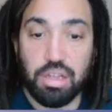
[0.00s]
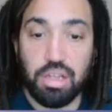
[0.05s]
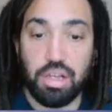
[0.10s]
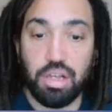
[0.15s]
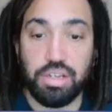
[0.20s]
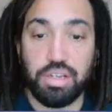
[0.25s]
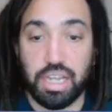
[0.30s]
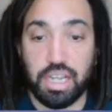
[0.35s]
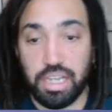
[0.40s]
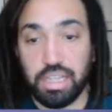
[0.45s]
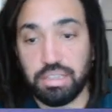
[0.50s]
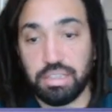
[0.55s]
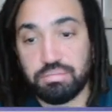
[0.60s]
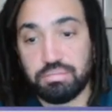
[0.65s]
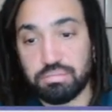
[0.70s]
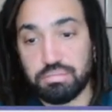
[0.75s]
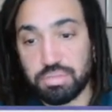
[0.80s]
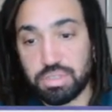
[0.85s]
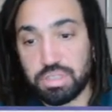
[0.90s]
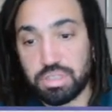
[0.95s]
Okay,
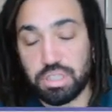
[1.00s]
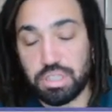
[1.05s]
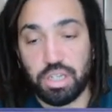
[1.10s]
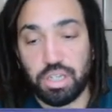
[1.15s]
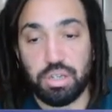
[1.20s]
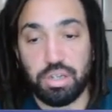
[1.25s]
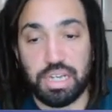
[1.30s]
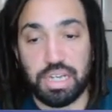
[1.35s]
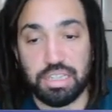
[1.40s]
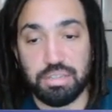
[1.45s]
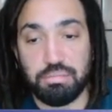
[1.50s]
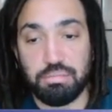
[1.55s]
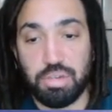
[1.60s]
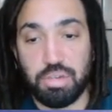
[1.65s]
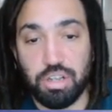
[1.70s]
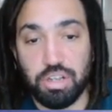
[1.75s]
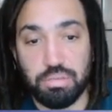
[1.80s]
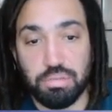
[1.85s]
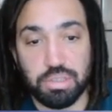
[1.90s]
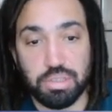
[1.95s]
so at the
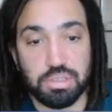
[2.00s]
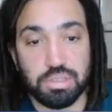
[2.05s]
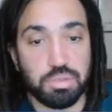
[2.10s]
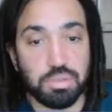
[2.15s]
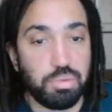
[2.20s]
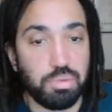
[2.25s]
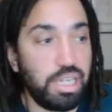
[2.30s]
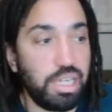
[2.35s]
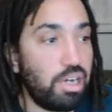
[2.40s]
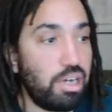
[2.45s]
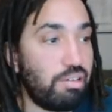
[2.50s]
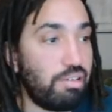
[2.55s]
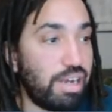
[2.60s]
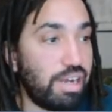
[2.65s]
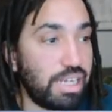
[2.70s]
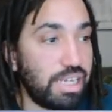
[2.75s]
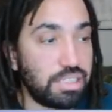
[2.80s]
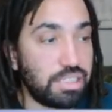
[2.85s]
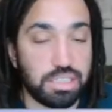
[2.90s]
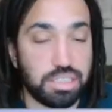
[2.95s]
moment we are
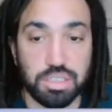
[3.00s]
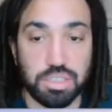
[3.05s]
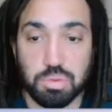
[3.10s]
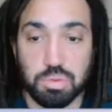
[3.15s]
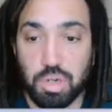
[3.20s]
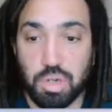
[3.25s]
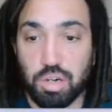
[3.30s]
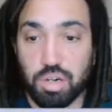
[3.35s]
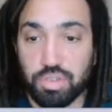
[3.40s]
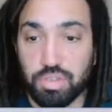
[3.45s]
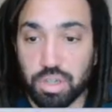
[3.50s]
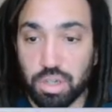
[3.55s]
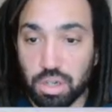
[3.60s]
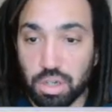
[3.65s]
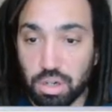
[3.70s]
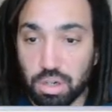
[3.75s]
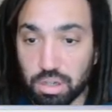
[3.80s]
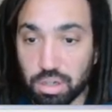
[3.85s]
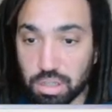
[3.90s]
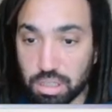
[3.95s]
at 12
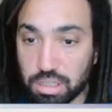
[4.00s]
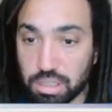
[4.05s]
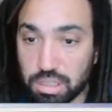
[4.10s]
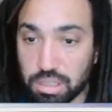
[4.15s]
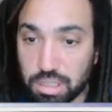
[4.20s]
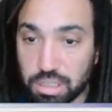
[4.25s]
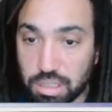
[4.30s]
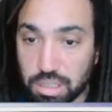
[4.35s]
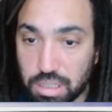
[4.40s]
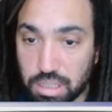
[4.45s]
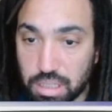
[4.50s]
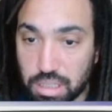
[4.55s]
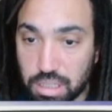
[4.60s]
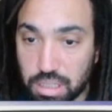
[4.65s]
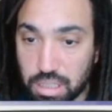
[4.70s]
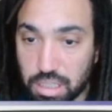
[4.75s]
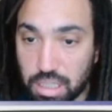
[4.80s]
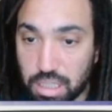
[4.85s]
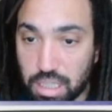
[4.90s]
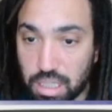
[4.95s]
o'clock
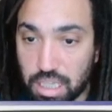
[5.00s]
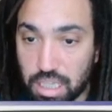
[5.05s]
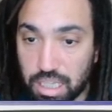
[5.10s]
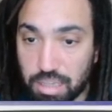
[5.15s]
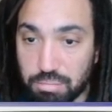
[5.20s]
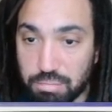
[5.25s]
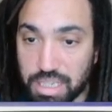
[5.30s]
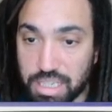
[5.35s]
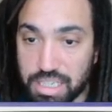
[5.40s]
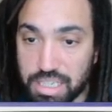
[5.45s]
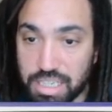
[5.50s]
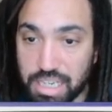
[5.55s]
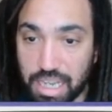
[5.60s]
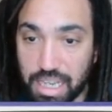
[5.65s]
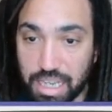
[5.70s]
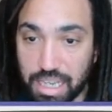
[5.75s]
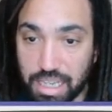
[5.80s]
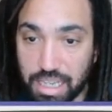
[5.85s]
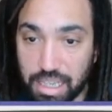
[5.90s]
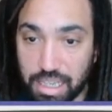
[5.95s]
uh,
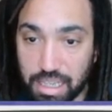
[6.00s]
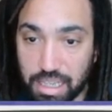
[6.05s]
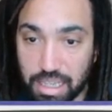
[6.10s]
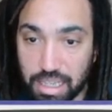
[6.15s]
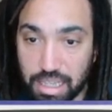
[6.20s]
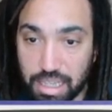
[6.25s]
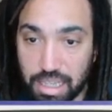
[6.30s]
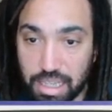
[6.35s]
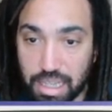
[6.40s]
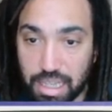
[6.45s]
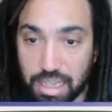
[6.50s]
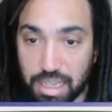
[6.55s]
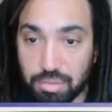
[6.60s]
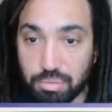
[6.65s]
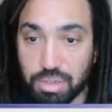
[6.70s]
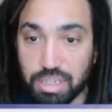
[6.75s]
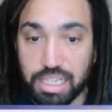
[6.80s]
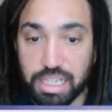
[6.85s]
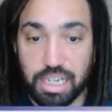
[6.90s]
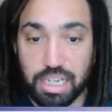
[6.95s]
midday and
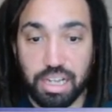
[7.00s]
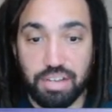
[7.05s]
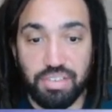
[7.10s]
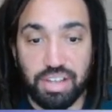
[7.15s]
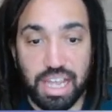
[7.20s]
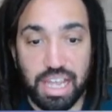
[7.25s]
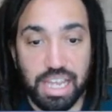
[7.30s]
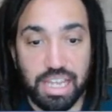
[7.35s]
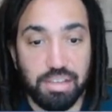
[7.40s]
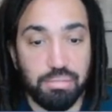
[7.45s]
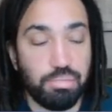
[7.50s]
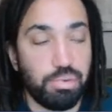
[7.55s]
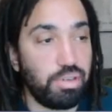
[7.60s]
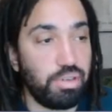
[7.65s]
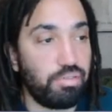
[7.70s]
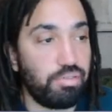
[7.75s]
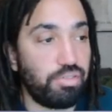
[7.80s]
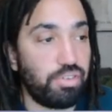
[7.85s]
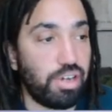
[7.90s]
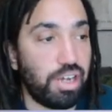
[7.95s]
we need another
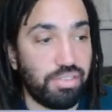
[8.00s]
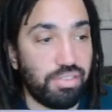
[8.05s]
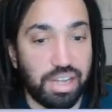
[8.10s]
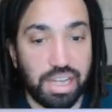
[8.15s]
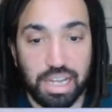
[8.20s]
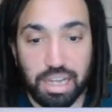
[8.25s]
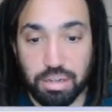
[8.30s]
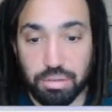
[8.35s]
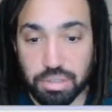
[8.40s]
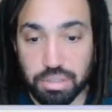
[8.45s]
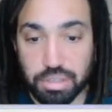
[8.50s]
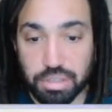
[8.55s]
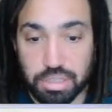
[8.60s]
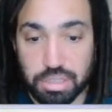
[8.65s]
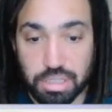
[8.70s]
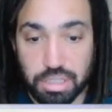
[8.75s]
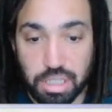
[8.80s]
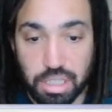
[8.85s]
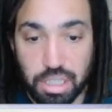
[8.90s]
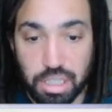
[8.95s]
8.5
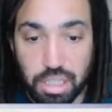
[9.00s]
hours.